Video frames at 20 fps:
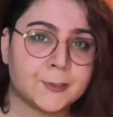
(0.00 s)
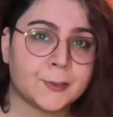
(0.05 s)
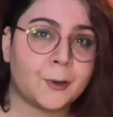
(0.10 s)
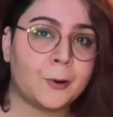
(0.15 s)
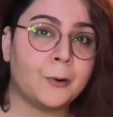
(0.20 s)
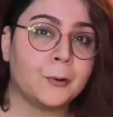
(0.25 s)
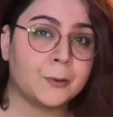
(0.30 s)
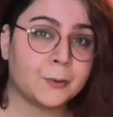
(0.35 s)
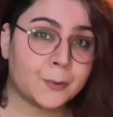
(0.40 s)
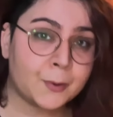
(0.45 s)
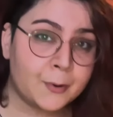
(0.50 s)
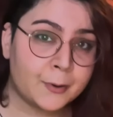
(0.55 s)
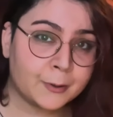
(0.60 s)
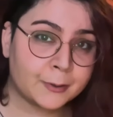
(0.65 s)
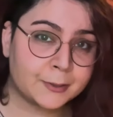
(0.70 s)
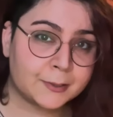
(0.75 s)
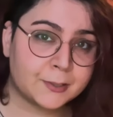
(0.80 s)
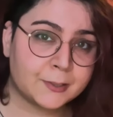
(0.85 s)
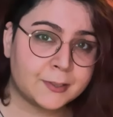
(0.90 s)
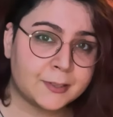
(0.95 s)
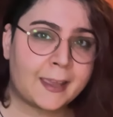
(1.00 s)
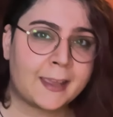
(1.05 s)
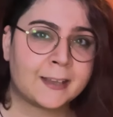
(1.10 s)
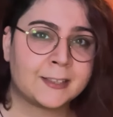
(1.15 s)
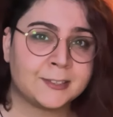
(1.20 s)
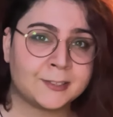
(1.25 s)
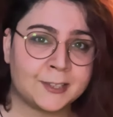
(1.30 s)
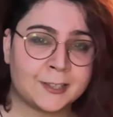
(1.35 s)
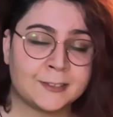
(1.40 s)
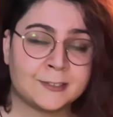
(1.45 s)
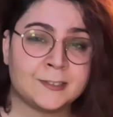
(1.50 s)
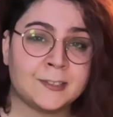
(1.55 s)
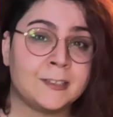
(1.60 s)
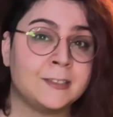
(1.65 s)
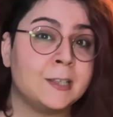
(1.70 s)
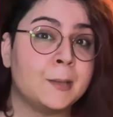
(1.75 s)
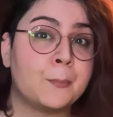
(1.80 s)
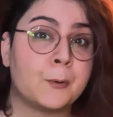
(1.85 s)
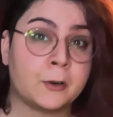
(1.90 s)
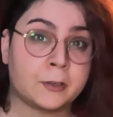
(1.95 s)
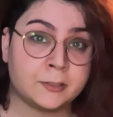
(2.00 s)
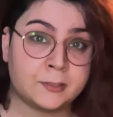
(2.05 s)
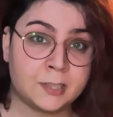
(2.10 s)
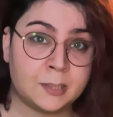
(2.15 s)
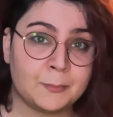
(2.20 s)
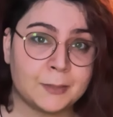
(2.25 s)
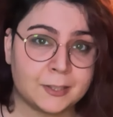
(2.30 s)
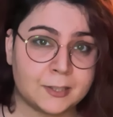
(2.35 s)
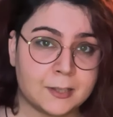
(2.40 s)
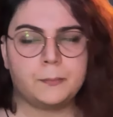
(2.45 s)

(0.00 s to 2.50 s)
or roads exist in the proximity.